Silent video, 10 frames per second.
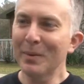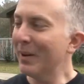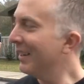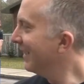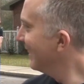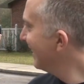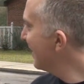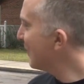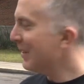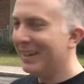When a
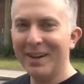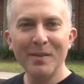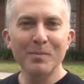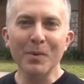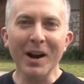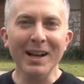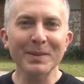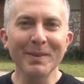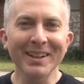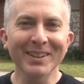delivery of
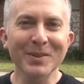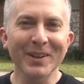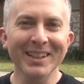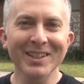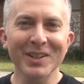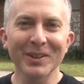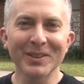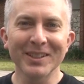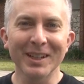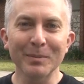brass model train
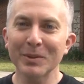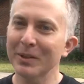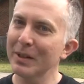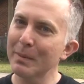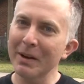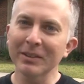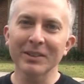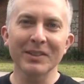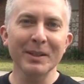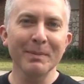shows up. So you're about
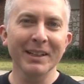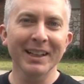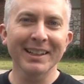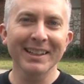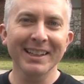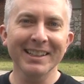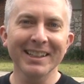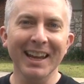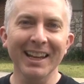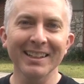to see me like a kid
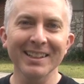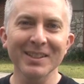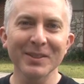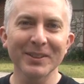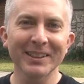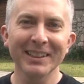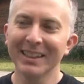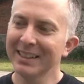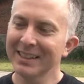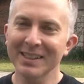in a candy store.
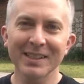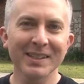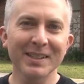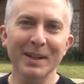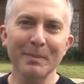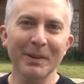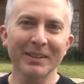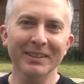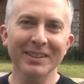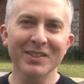This is
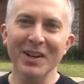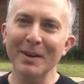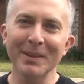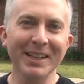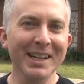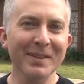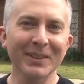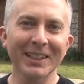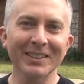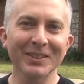part of this job that
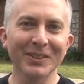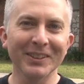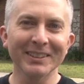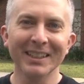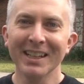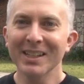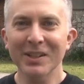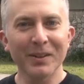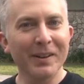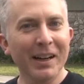never gets old.
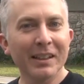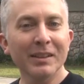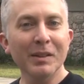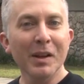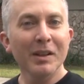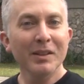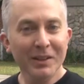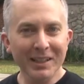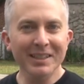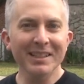So
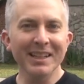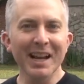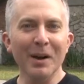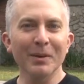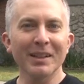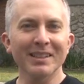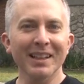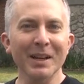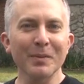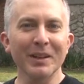you get to see now what it's
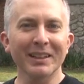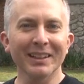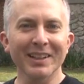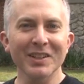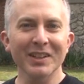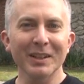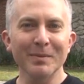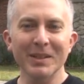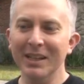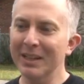like when a collection
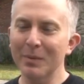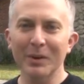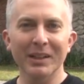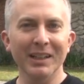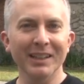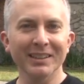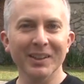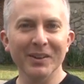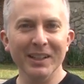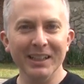comes in, and we're going to
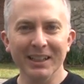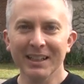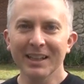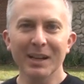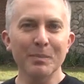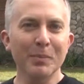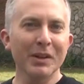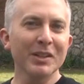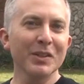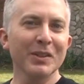unload it, and
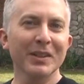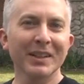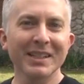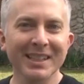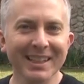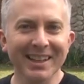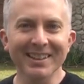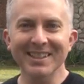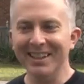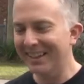pretty soon you're going to see it
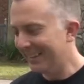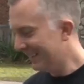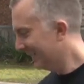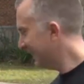on the site.